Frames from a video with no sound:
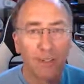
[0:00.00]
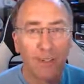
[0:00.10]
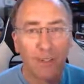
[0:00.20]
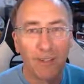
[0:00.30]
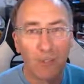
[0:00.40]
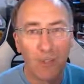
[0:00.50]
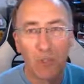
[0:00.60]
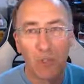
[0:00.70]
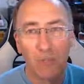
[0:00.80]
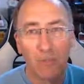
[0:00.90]

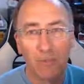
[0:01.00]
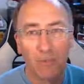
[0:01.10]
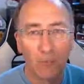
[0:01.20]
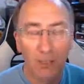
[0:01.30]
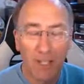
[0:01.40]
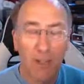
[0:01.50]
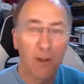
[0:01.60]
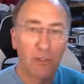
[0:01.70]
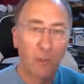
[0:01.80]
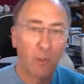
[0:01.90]
person in our
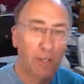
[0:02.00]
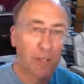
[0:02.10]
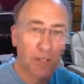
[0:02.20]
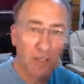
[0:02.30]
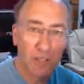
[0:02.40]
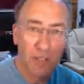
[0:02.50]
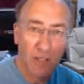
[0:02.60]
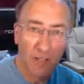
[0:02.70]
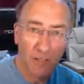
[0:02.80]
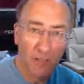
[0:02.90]
topic is
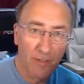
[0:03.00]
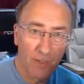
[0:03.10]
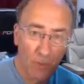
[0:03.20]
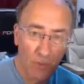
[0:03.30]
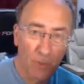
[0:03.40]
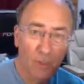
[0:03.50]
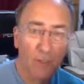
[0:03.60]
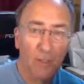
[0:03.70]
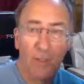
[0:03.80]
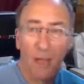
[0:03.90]
unknown,
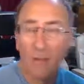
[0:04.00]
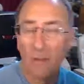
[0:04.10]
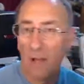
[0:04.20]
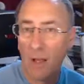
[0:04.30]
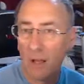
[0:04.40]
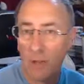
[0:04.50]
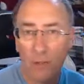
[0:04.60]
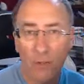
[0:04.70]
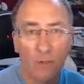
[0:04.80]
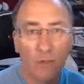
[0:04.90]
unheard
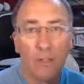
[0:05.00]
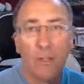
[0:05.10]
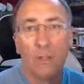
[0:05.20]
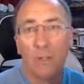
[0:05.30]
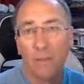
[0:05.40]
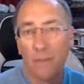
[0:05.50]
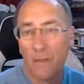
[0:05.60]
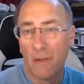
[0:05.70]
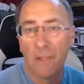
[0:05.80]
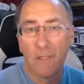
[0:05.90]
of. And then the
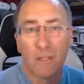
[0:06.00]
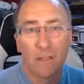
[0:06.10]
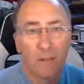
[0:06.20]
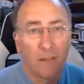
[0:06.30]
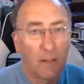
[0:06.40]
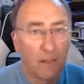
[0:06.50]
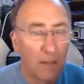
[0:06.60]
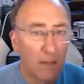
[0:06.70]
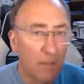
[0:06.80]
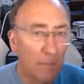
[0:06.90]
next thing,
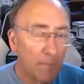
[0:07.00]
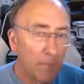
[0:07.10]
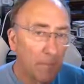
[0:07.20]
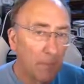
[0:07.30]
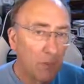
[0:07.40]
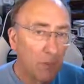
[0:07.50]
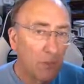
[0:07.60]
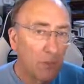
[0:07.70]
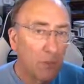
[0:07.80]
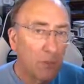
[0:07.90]

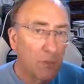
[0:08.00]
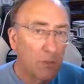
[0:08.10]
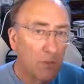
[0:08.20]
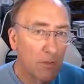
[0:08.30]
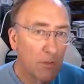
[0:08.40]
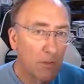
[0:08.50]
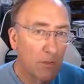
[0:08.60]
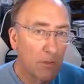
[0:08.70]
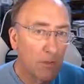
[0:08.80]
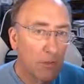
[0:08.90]
YouTube
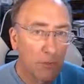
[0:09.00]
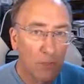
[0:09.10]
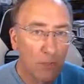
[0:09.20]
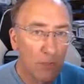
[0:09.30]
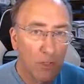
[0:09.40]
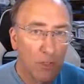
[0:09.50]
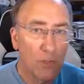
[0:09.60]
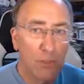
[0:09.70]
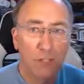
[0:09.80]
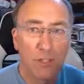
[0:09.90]

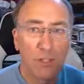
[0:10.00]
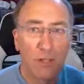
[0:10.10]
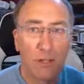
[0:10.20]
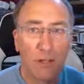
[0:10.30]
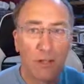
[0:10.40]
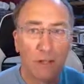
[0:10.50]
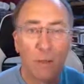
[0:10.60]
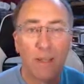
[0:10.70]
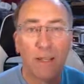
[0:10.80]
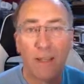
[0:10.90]
reduced it to something like
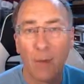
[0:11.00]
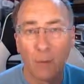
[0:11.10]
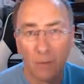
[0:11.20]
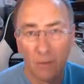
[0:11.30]
20,000,